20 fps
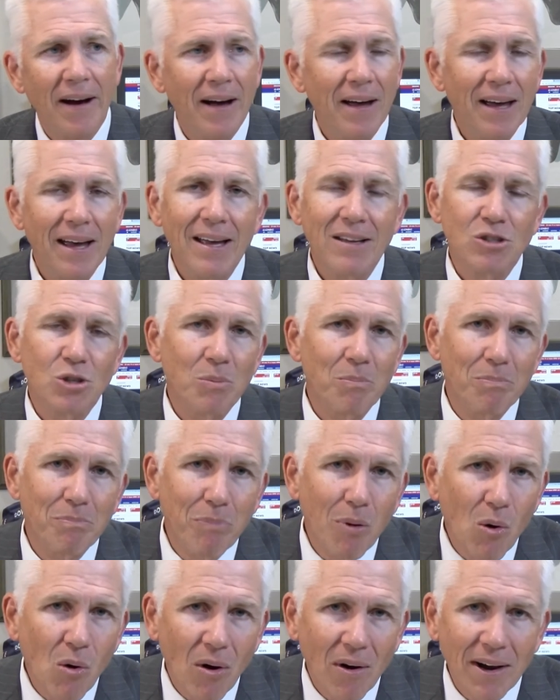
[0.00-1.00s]
it's
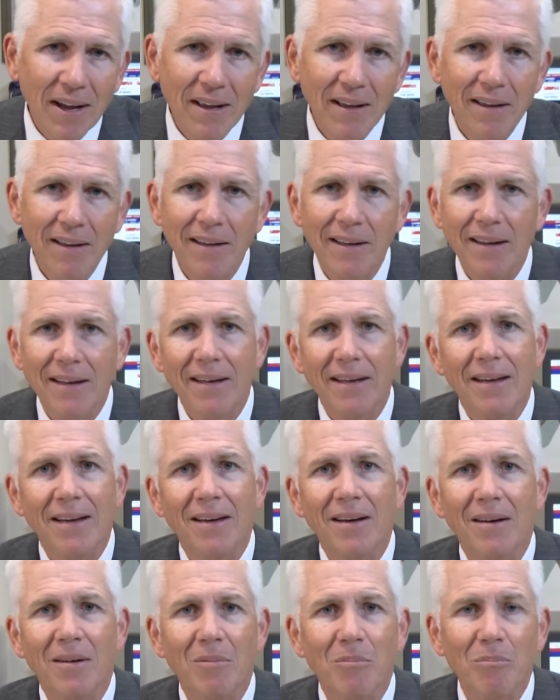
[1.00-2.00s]
boring,
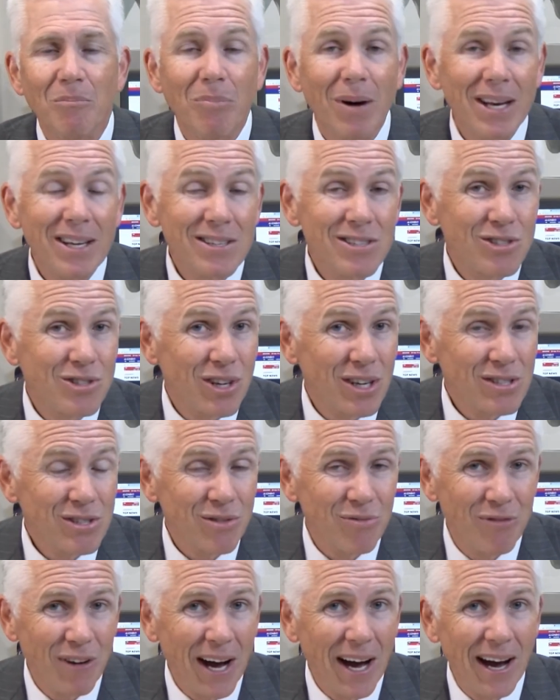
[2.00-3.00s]
but it's just
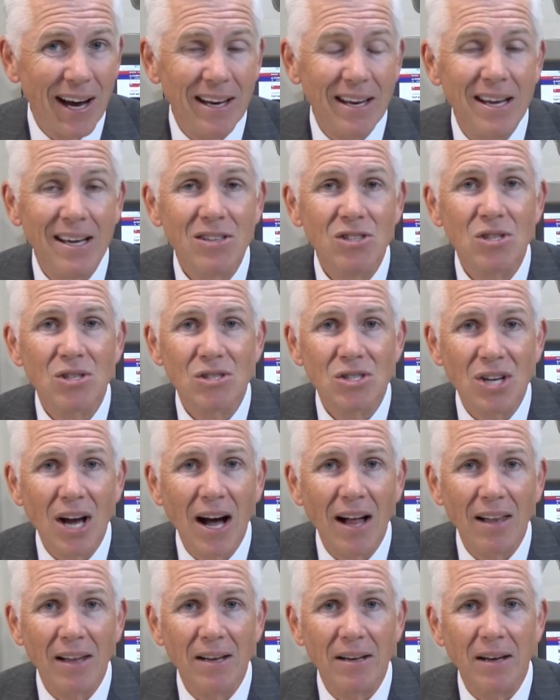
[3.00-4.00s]
fine. It's
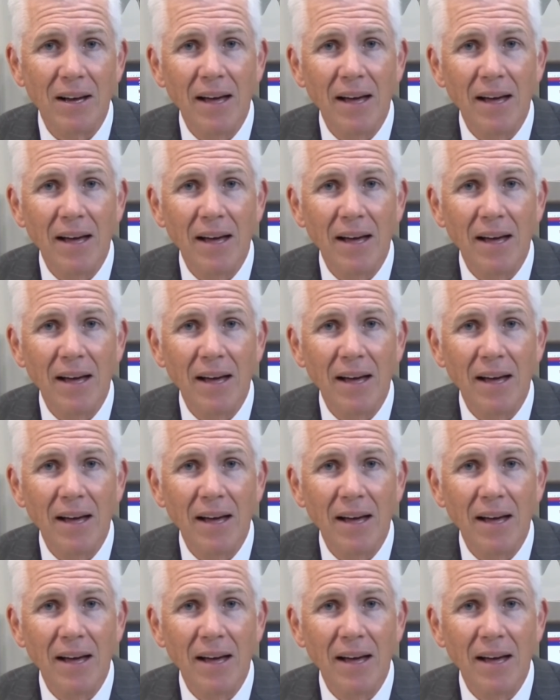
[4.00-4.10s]
solid.